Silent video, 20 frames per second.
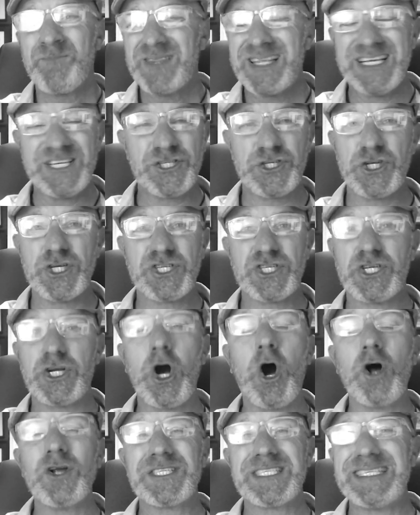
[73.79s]
is just
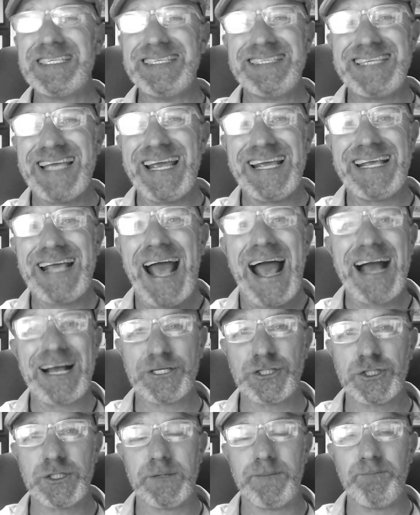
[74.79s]
constantly take
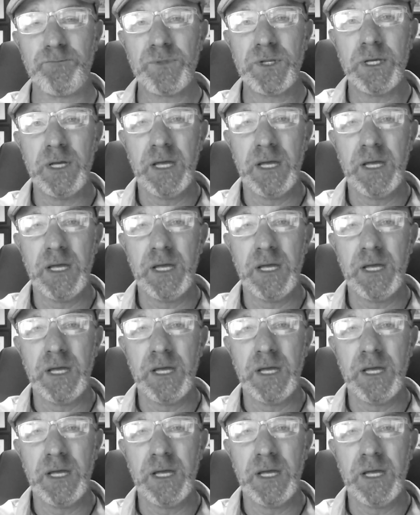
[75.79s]
action